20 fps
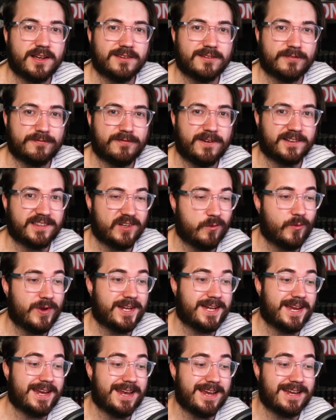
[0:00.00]
The fact that we're
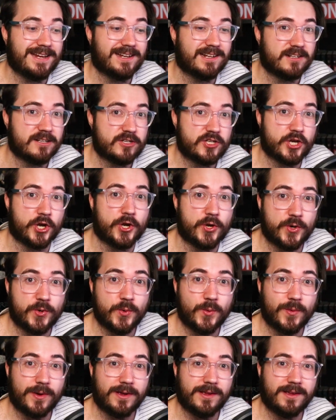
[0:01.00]
getting
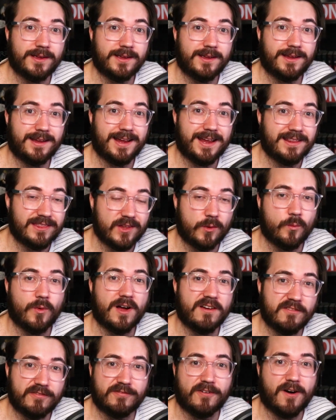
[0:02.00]
2 in the
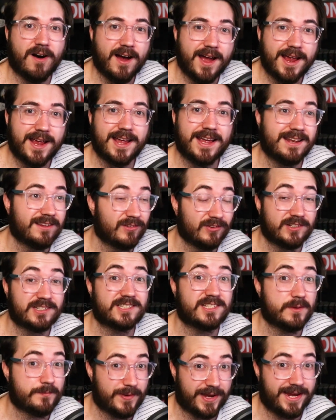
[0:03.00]
one fight, it looks
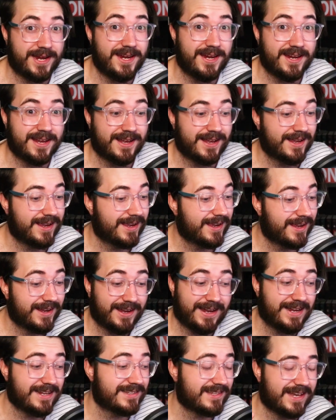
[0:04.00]
to be,
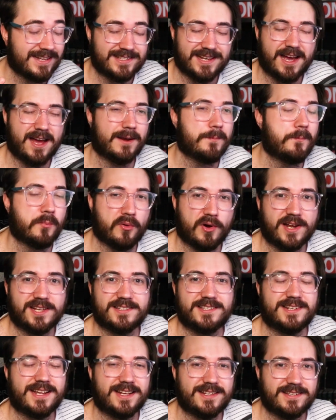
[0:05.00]
it's
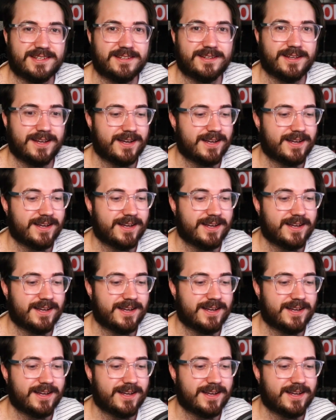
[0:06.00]
unprecedented.